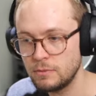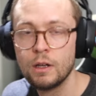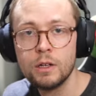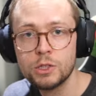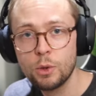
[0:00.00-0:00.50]

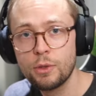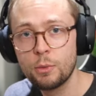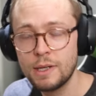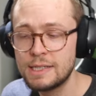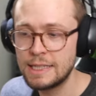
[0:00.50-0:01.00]
So the
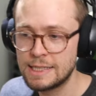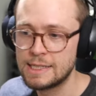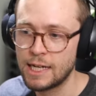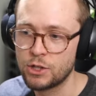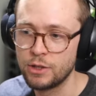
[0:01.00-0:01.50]
reason this is
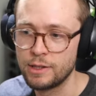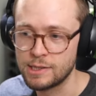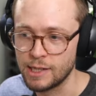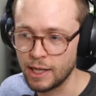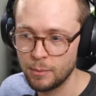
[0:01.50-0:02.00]
actually the
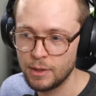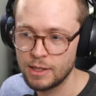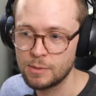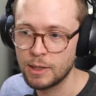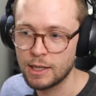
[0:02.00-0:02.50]
same
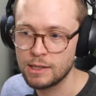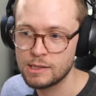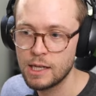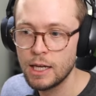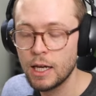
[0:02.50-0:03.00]
is
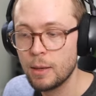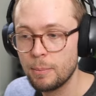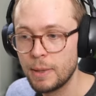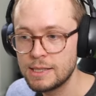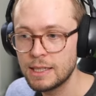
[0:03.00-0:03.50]
because
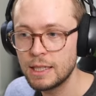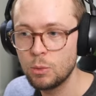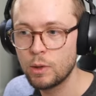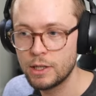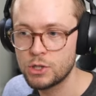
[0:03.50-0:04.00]
basically
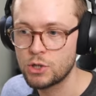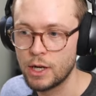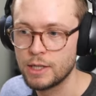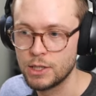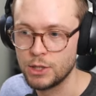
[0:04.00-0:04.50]
what it's
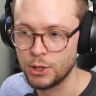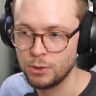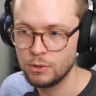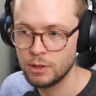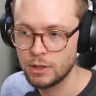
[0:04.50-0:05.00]
trying to
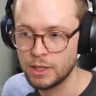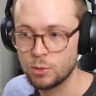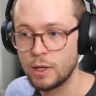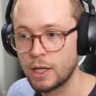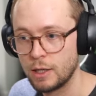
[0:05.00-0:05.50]
do is
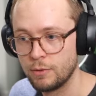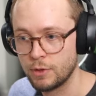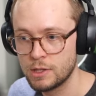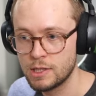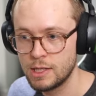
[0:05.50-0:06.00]
when it
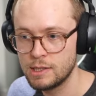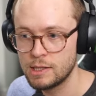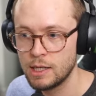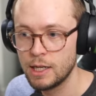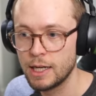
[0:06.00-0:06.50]
converts
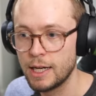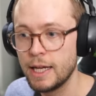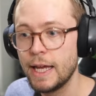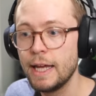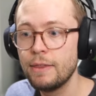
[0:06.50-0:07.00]
this,
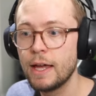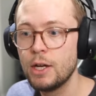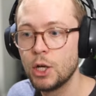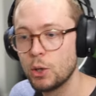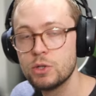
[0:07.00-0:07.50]
it then
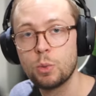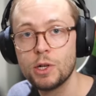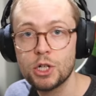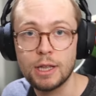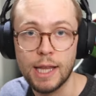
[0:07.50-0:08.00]
knows
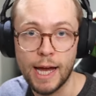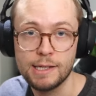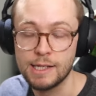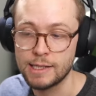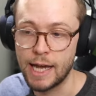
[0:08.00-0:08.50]
which
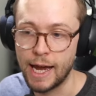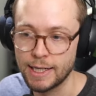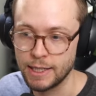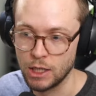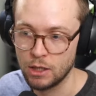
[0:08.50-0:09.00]
class it's
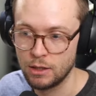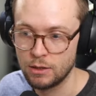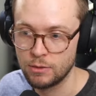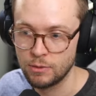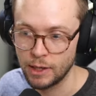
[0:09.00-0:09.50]
acting on,
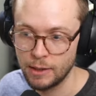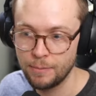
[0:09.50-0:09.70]
right?